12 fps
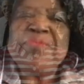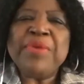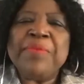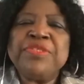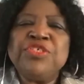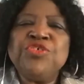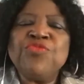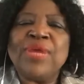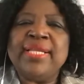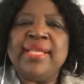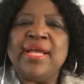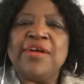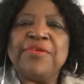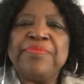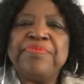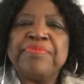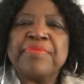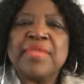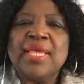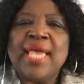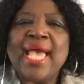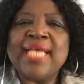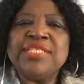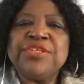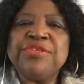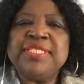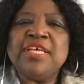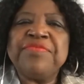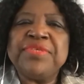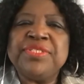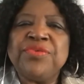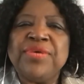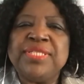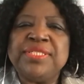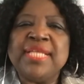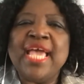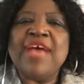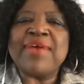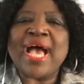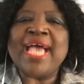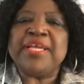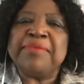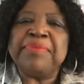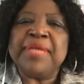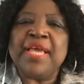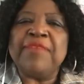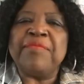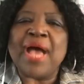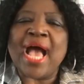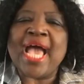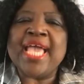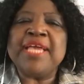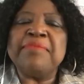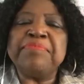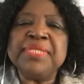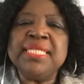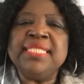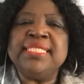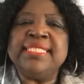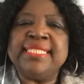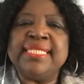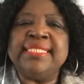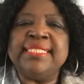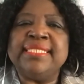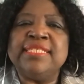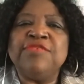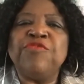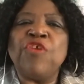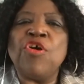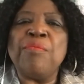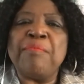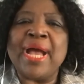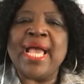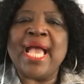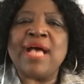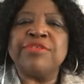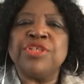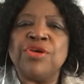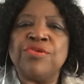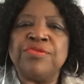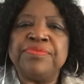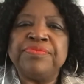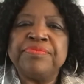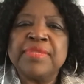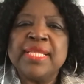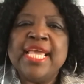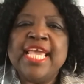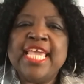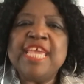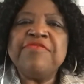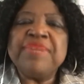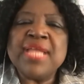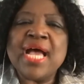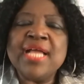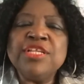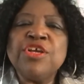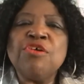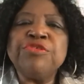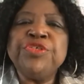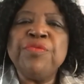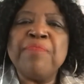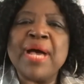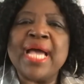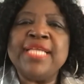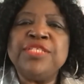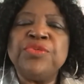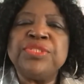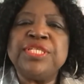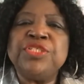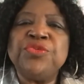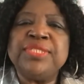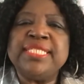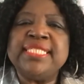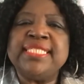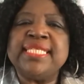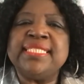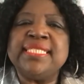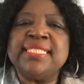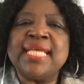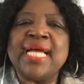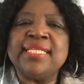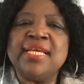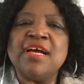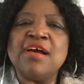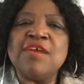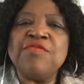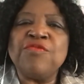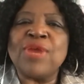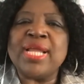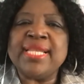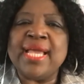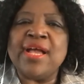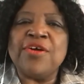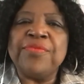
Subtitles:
to do right now, ask yourself this question. Have I completed the census for my household? If not, go to my2020census.gov right now.